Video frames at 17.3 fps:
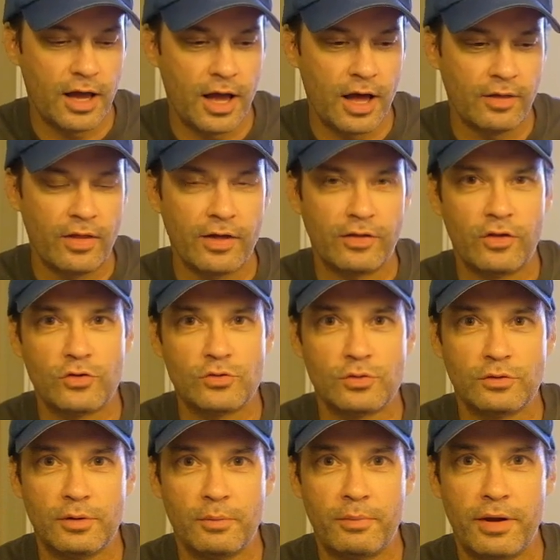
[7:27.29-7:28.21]
I like this
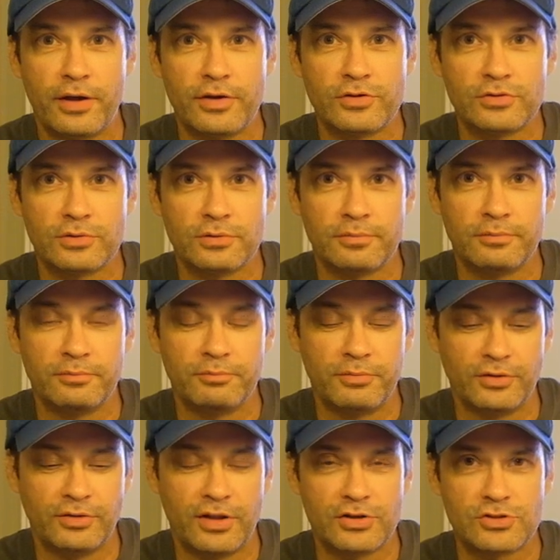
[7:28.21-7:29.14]
one the best,
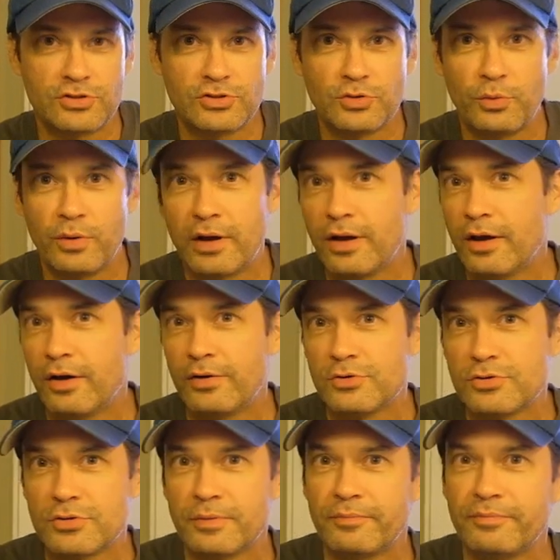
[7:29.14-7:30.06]
but that's just the way it
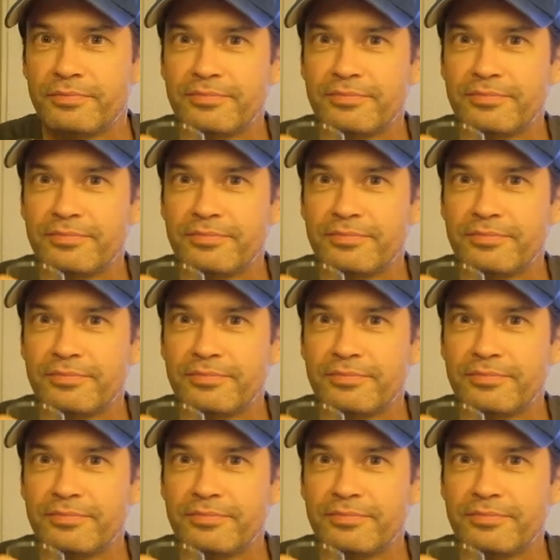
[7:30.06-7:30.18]
goes.